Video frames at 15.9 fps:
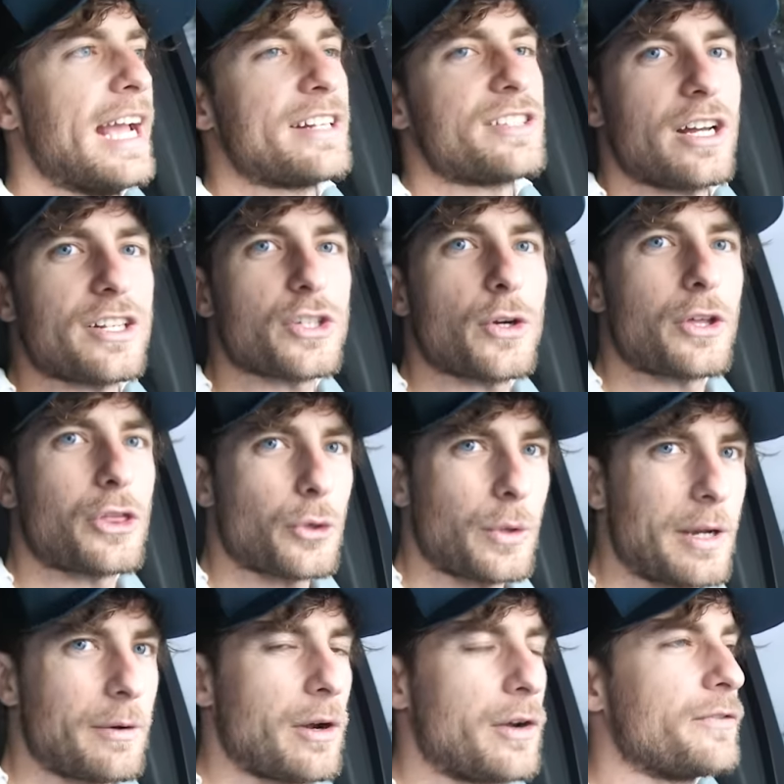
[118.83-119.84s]
It's also a
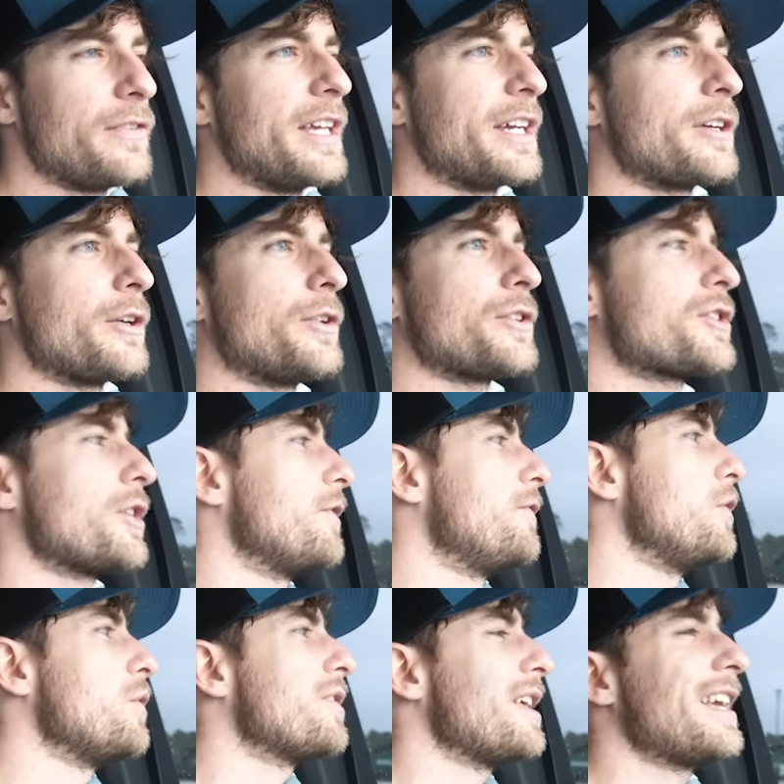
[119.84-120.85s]
3-road vehicle, so
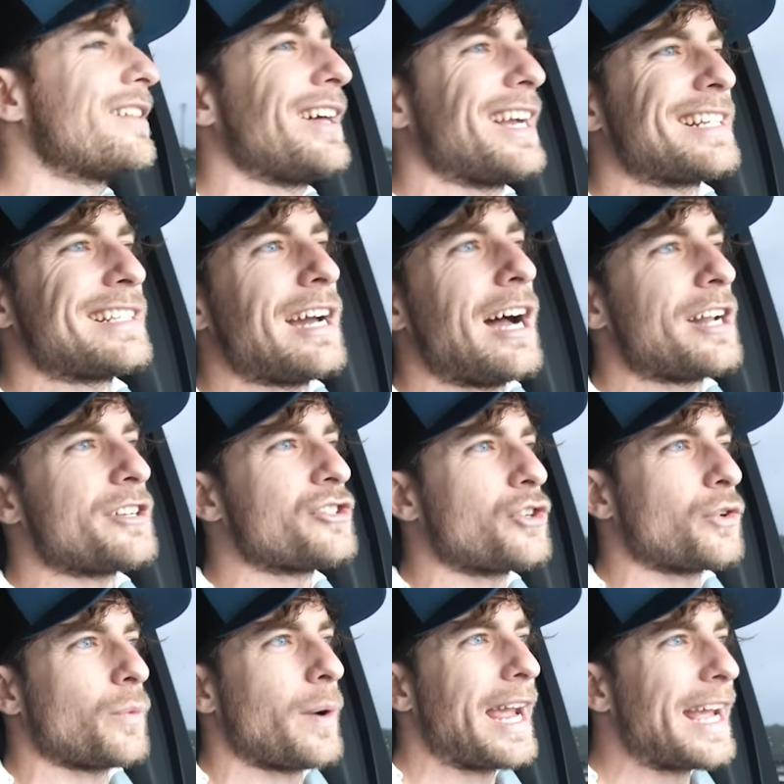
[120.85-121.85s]
if you think like Dodge
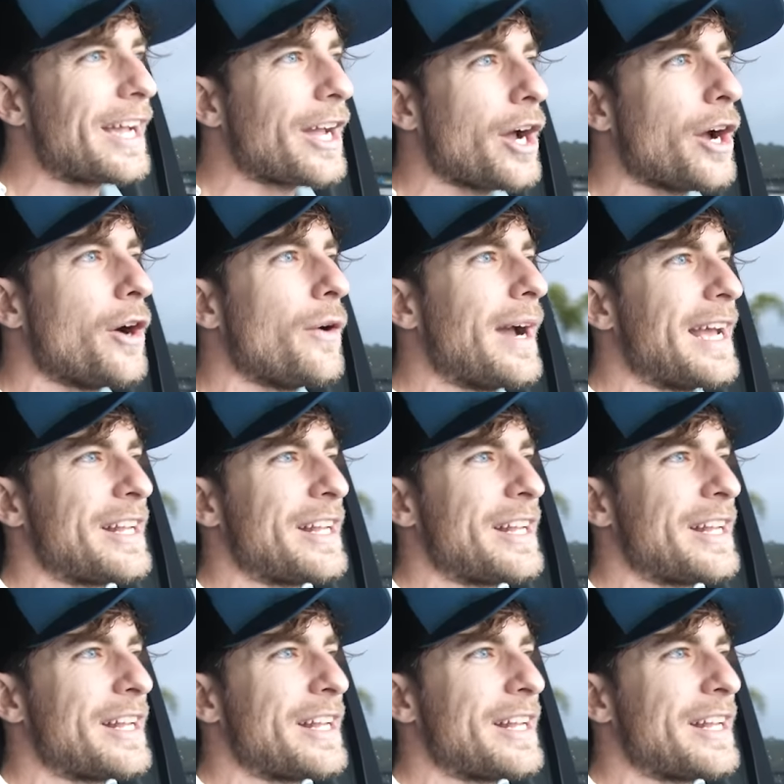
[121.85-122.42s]
Durango,